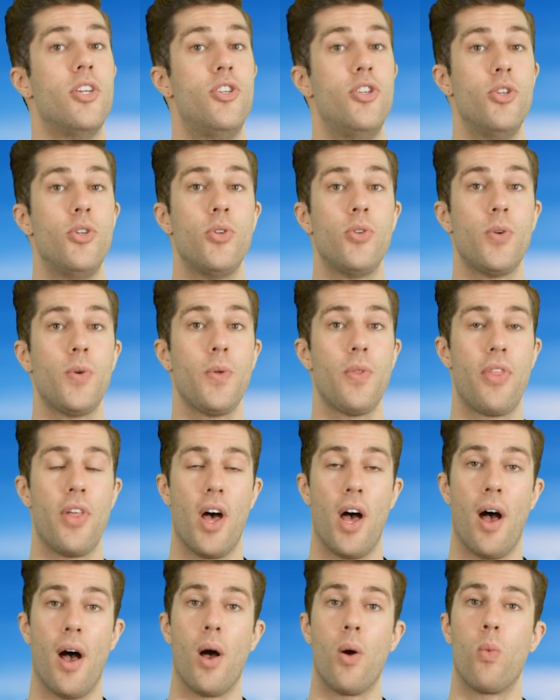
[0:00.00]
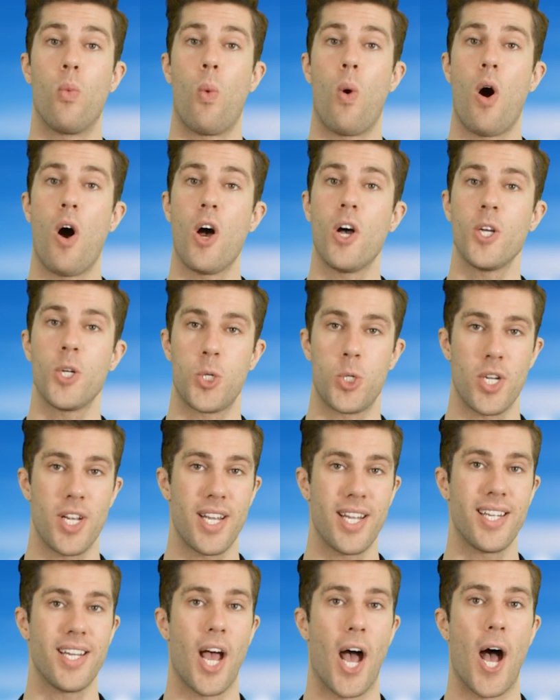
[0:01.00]
Do the
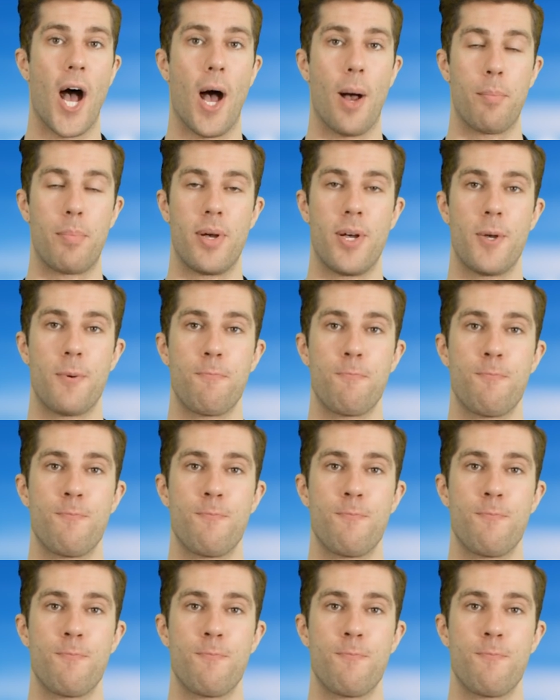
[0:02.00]
washing up.